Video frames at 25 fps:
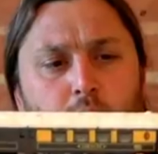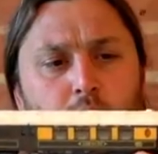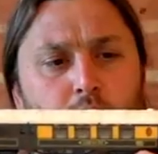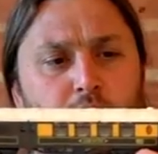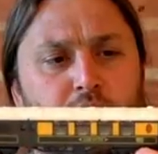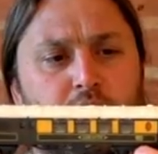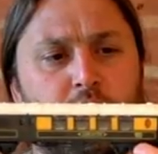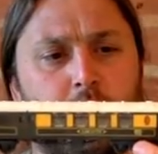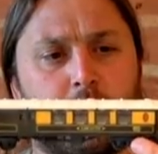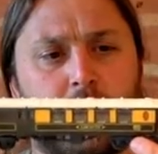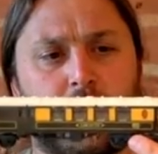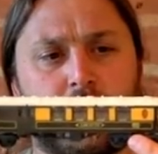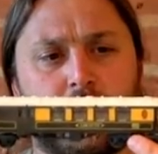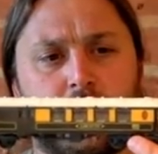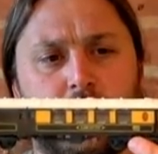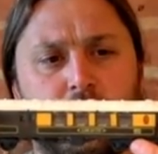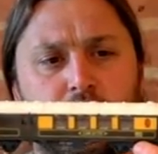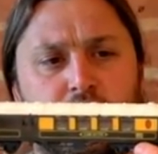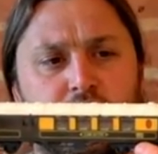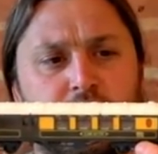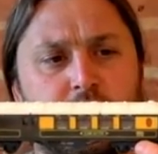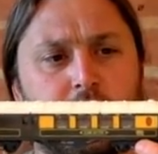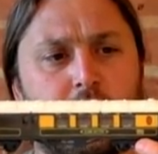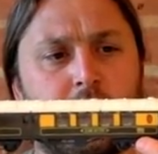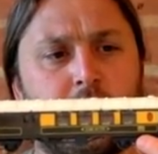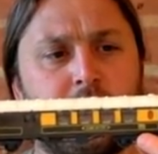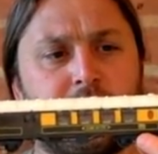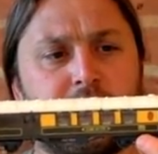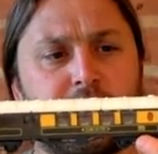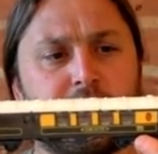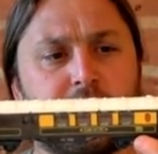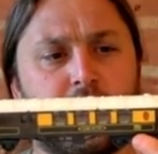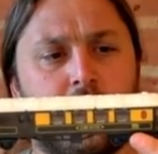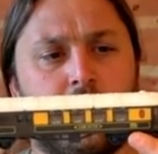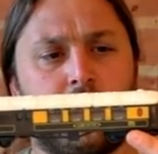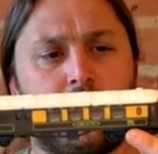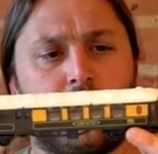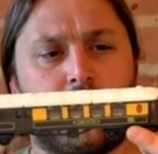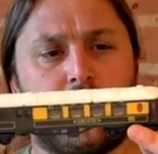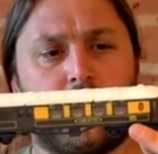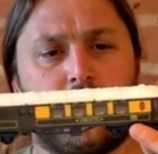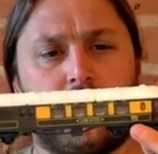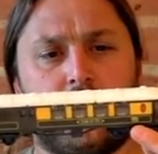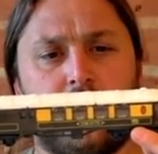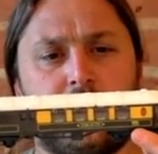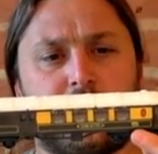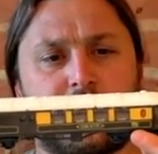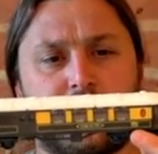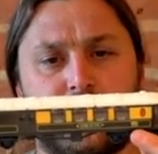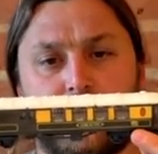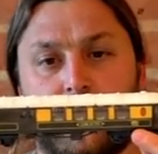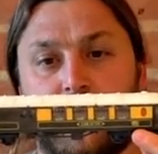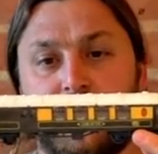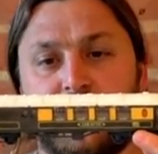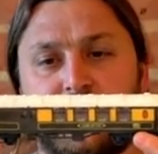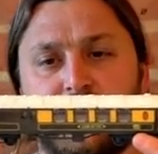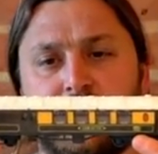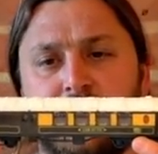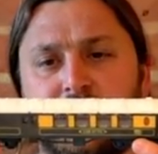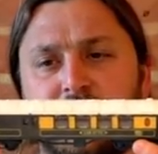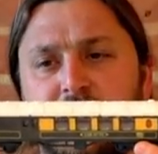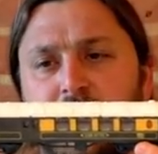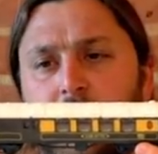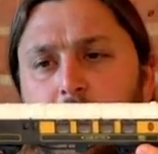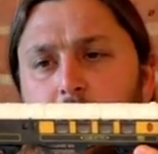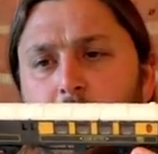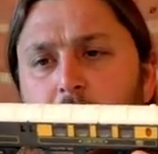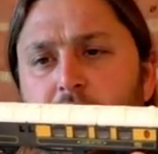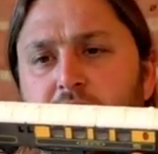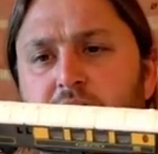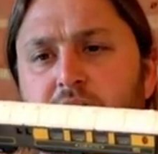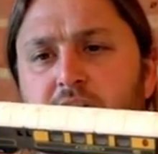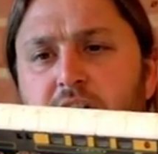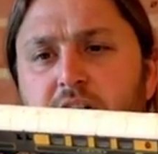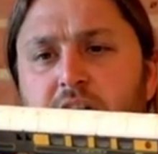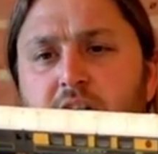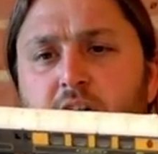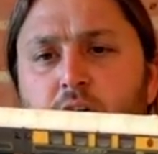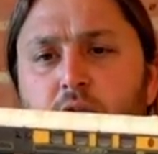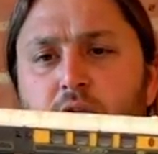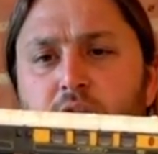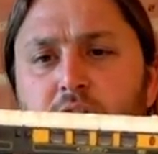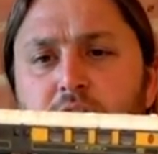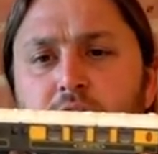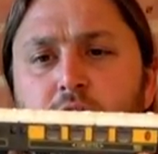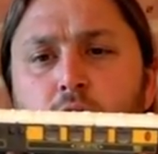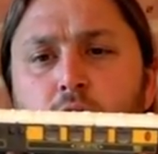probably was the brake coach as well. So it's nice, it's got the same amount of detail. The